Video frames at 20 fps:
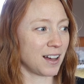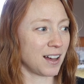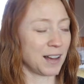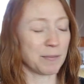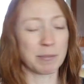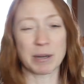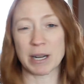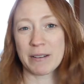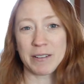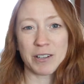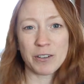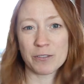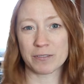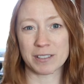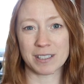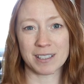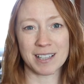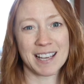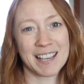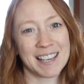but I don't
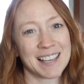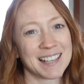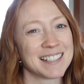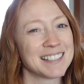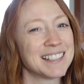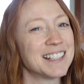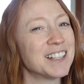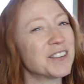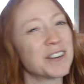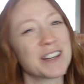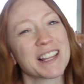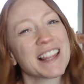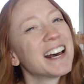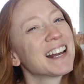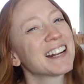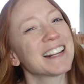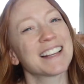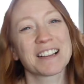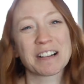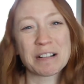feel like doing
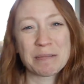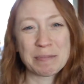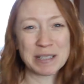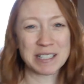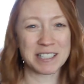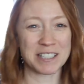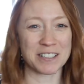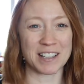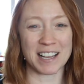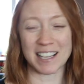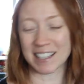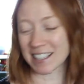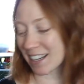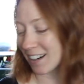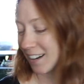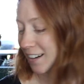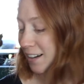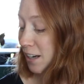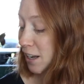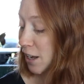that either. I'm going to do that
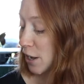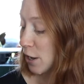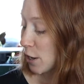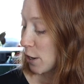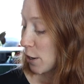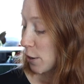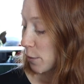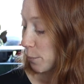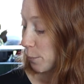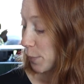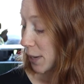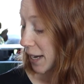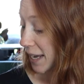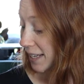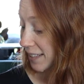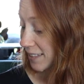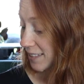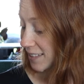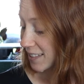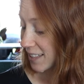later.
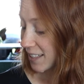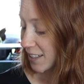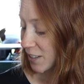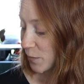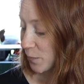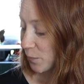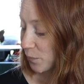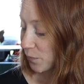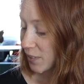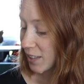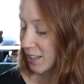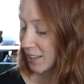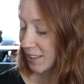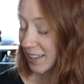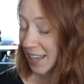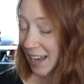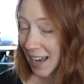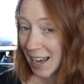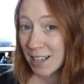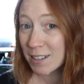But
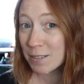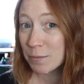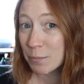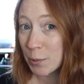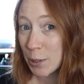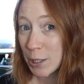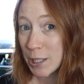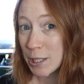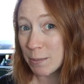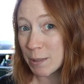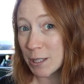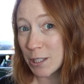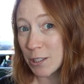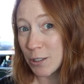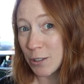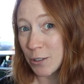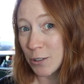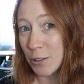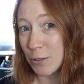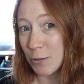that brings me
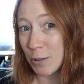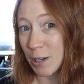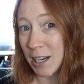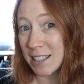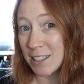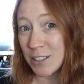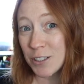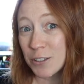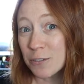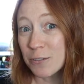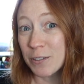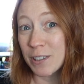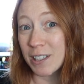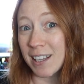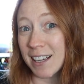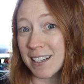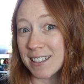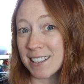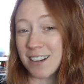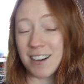to what I do feel
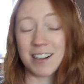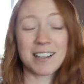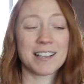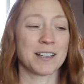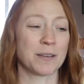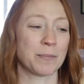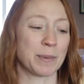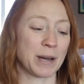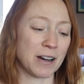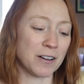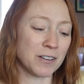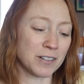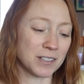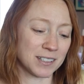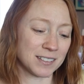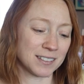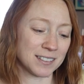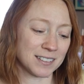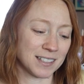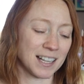like talking about.
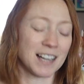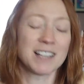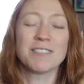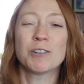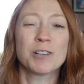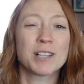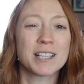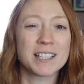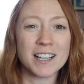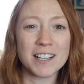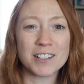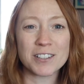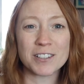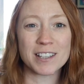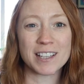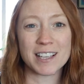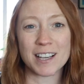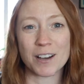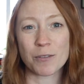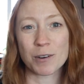Another
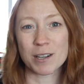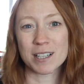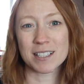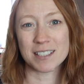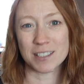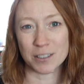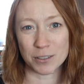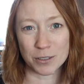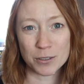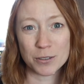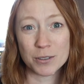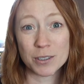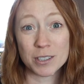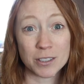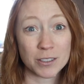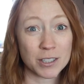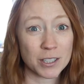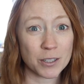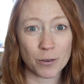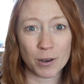thing I want to do
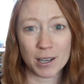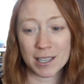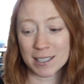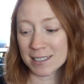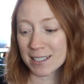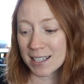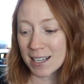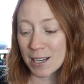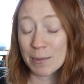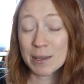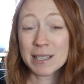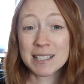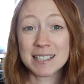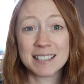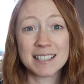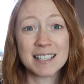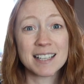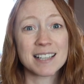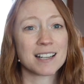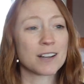during quiet time is
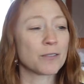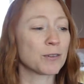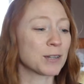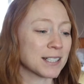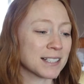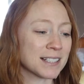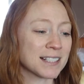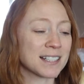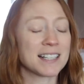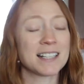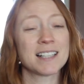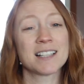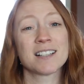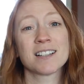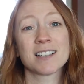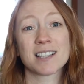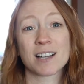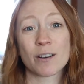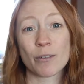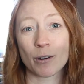knit. I want to sit here
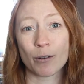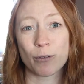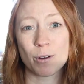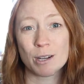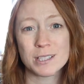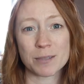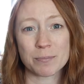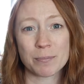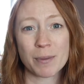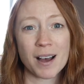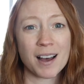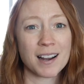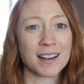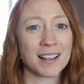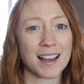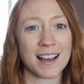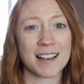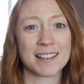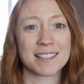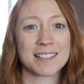and I want to watch
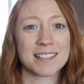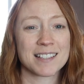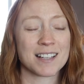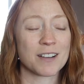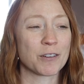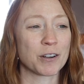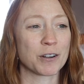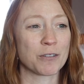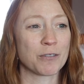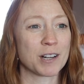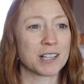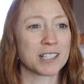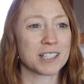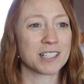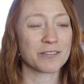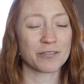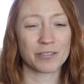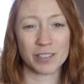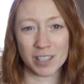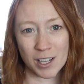podcasts. I want to
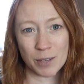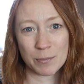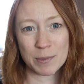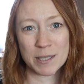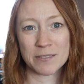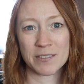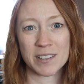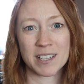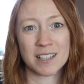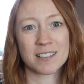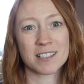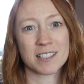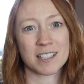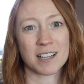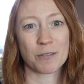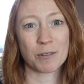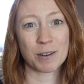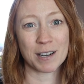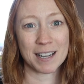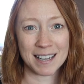watch Vlogmas videos and
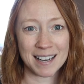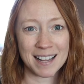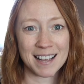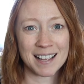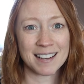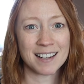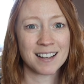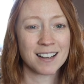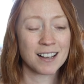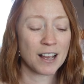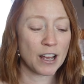I want to knit.